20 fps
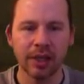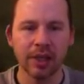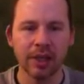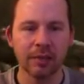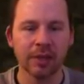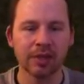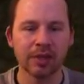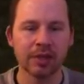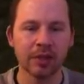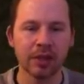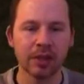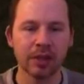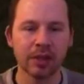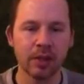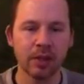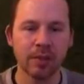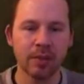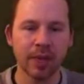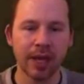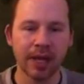But so here
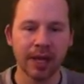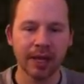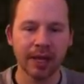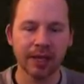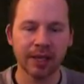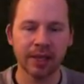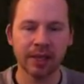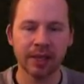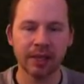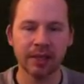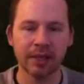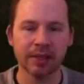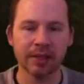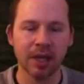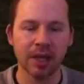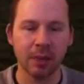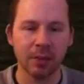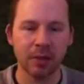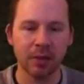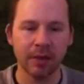we're back, and there's a
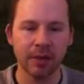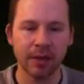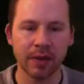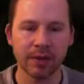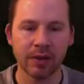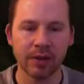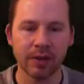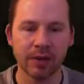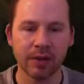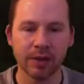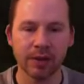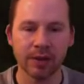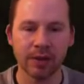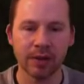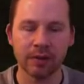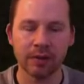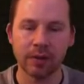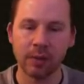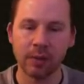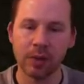couple of things going on here.
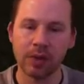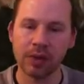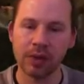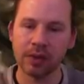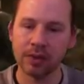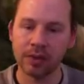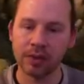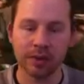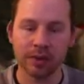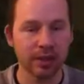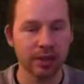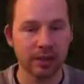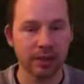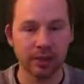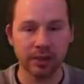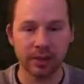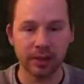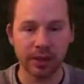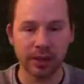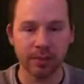For one, you know,
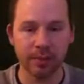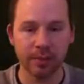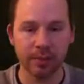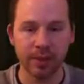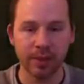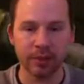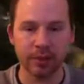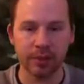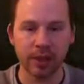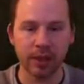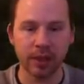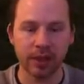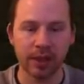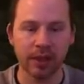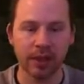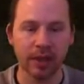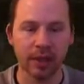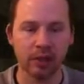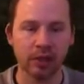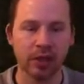now I can backtrack, and
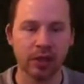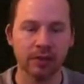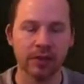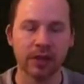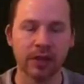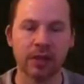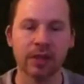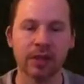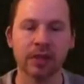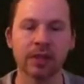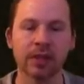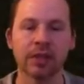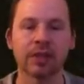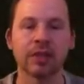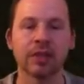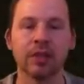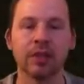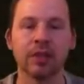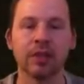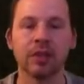I actually have a clear
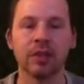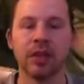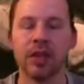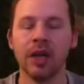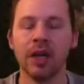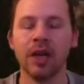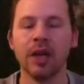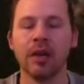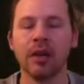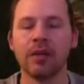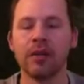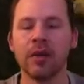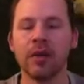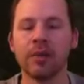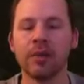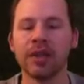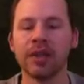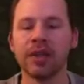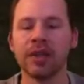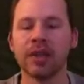goal
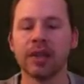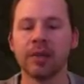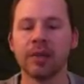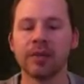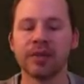from the